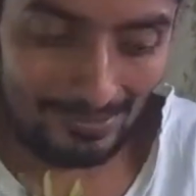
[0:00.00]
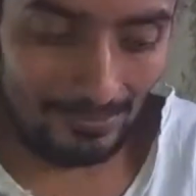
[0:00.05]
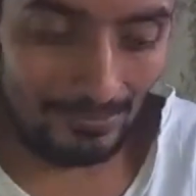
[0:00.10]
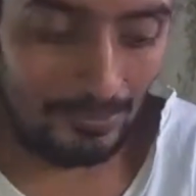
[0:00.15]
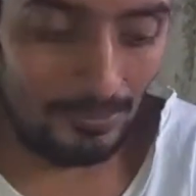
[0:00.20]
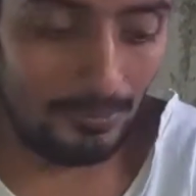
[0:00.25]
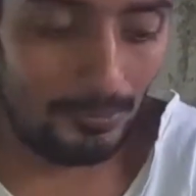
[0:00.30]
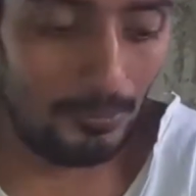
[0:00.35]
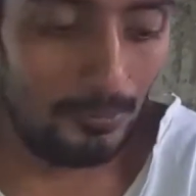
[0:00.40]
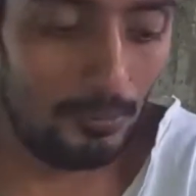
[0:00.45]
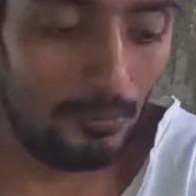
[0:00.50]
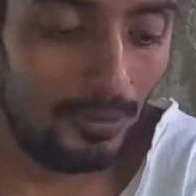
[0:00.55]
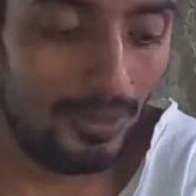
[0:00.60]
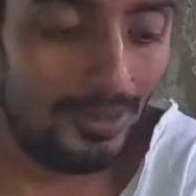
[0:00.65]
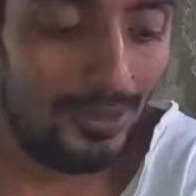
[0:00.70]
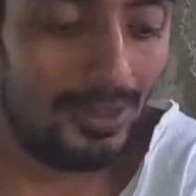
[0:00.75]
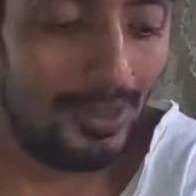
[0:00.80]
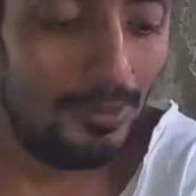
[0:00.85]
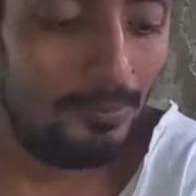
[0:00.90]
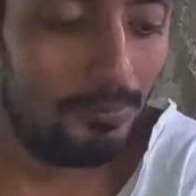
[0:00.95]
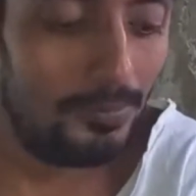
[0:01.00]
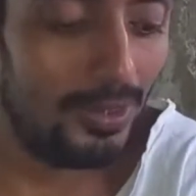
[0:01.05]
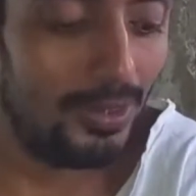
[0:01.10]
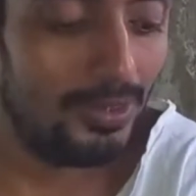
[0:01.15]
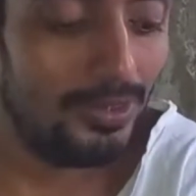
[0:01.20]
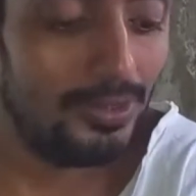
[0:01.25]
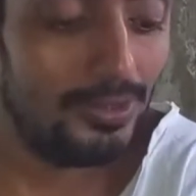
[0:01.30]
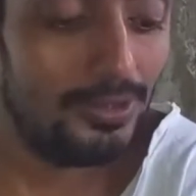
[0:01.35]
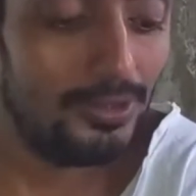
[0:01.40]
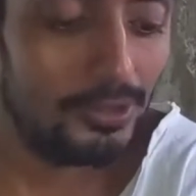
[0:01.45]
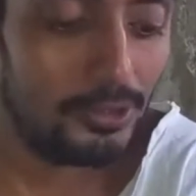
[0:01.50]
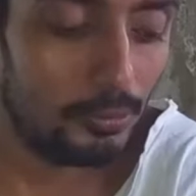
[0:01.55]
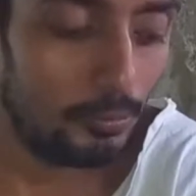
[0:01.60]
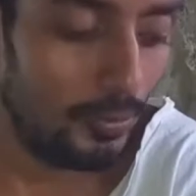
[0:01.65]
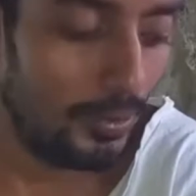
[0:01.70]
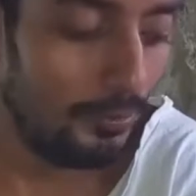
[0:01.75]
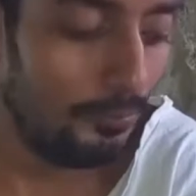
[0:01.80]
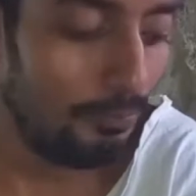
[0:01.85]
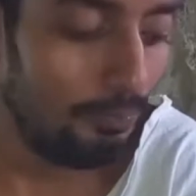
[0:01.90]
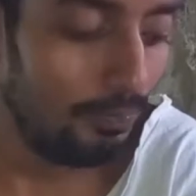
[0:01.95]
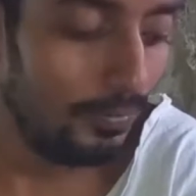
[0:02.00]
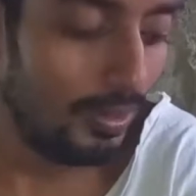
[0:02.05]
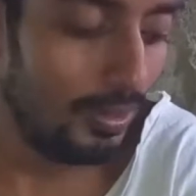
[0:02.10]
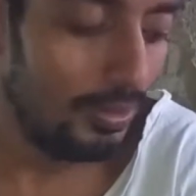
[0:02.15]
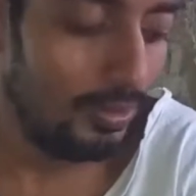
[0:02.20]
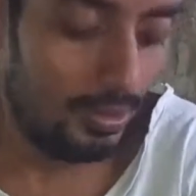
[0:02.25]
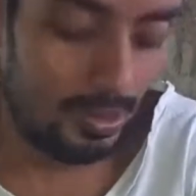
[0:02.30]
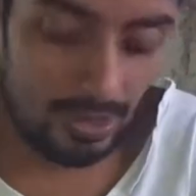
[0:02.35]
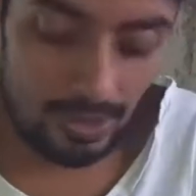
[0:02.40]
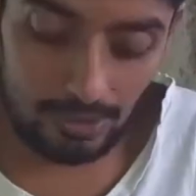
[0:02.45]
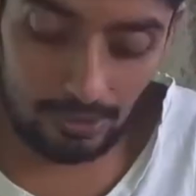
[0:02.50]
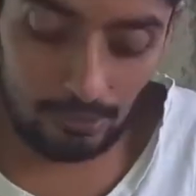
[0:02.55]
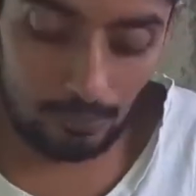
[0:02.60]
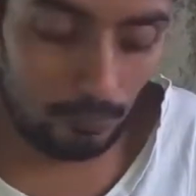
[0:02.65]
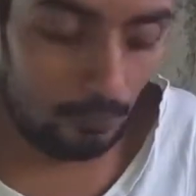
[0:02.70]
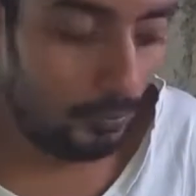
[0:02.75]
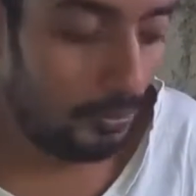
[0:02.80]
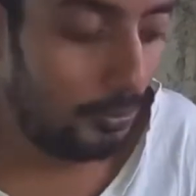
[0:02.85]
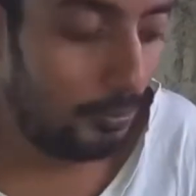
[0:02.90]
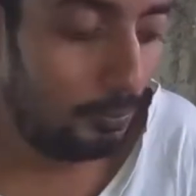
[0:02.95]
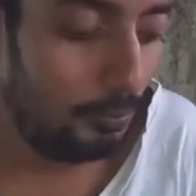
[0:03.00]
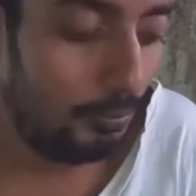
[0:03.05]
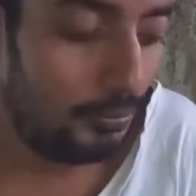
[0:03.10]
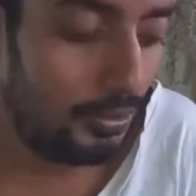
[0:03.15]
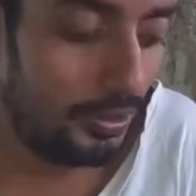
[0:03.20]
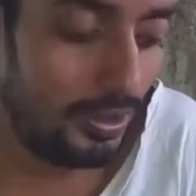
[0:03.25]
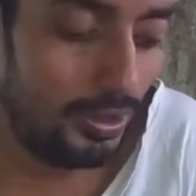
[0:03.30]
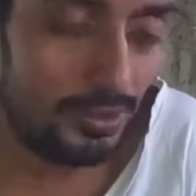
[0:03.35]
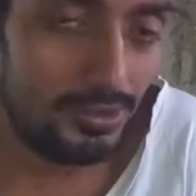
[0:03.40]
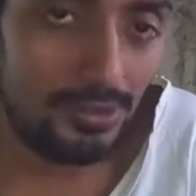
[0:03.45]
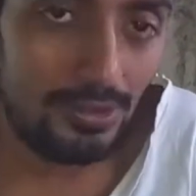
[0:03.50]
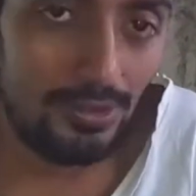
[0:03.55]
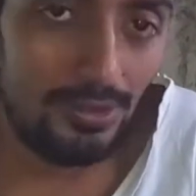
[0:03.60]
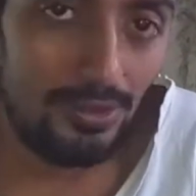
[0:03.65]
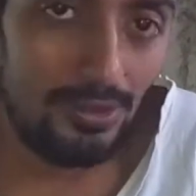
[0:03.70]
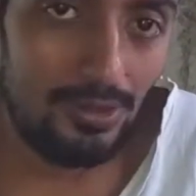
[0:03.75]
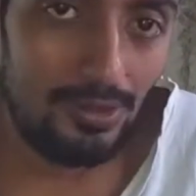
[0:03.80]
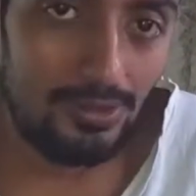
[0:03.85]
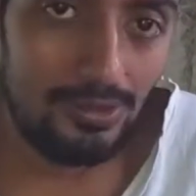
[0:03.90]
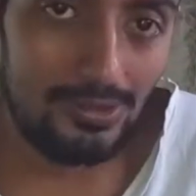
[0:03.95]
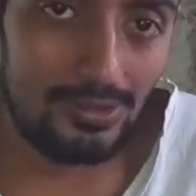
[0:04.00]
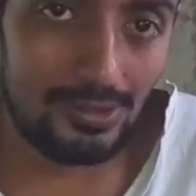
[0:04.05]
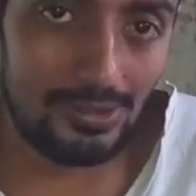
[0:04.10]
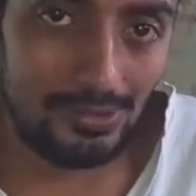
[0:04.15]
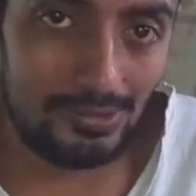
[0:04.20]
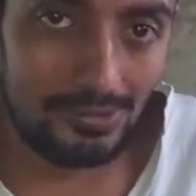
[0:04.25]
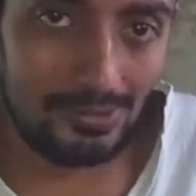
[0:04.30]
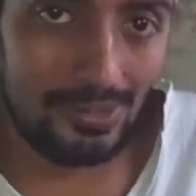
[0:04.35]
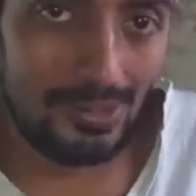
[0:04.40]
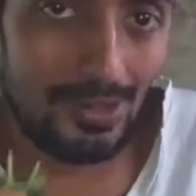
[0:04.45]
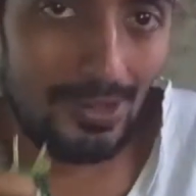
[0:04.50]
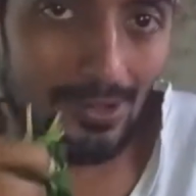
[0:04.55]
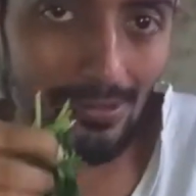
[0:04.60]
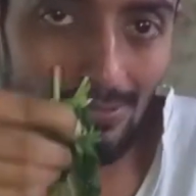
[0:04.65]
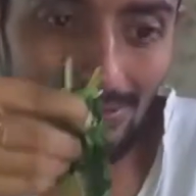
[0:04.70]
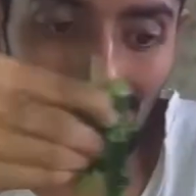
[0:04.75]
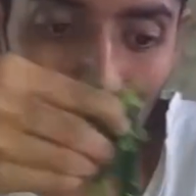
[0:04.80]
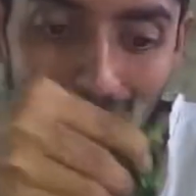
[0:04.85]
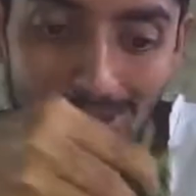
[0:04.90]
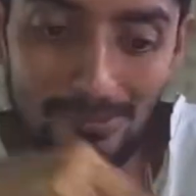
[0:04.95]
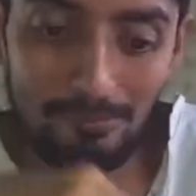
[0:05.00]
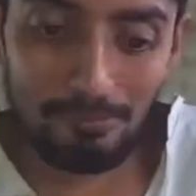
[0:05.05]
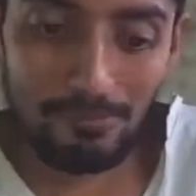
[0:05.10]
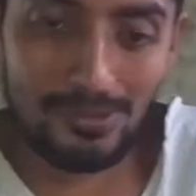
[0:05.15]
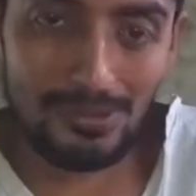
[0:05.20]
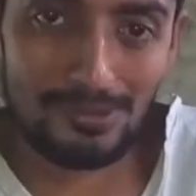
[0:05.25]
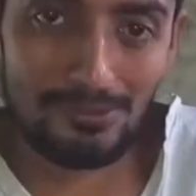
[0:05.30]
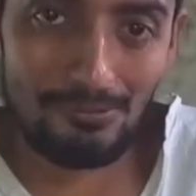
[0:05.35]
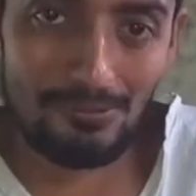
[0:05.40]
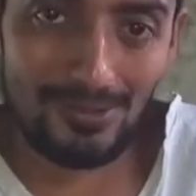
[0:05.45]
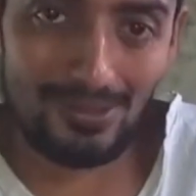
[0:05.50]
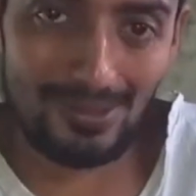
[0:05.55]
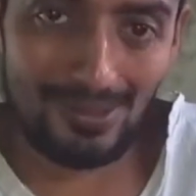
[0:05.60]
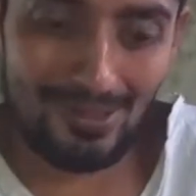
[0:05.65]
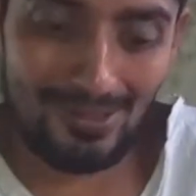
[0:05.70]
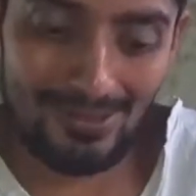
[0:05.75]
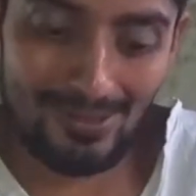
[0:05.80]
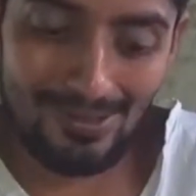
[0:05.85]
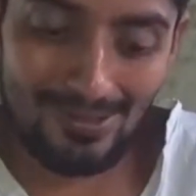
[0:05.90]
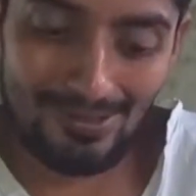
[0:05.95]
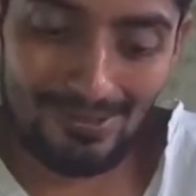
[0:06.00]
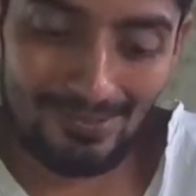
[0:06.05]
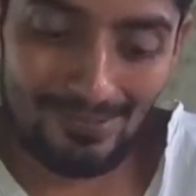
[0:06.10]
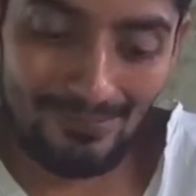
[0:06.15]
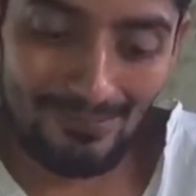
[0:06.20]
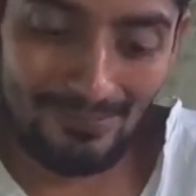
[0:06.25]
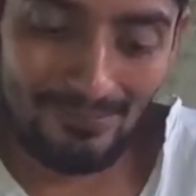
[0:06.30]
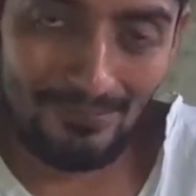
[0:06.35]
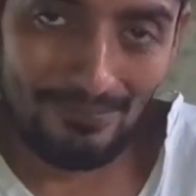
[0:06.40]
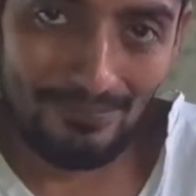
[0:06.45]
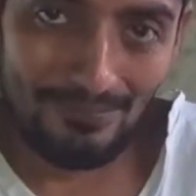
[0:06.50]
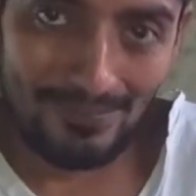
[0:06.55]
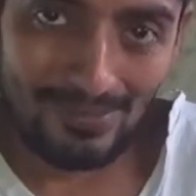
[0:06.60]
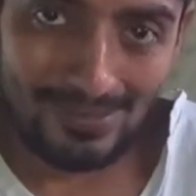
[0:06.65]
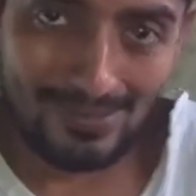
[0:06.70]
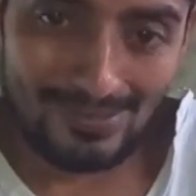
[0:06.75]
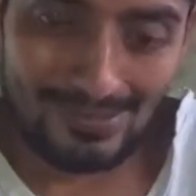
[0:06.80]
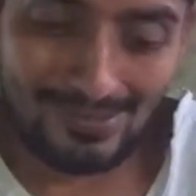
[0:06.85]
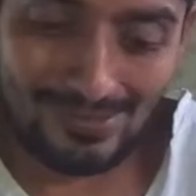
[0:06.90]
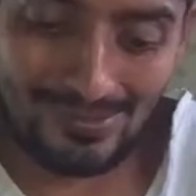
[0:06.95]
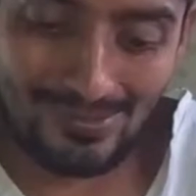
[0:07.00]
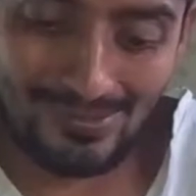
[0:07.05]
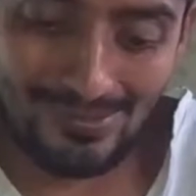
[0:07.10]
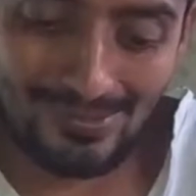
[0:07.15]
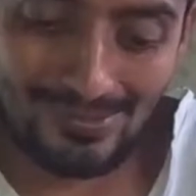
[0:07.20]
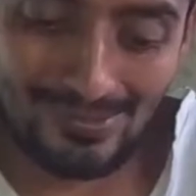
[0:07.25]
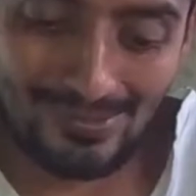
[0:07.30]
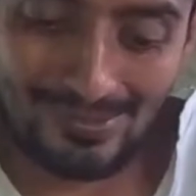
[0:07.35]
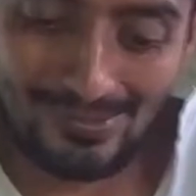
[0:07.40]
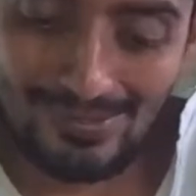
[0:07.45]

you know why I'm taking this one? I don't want to put here suddenly. Just I will dip this one here. See here.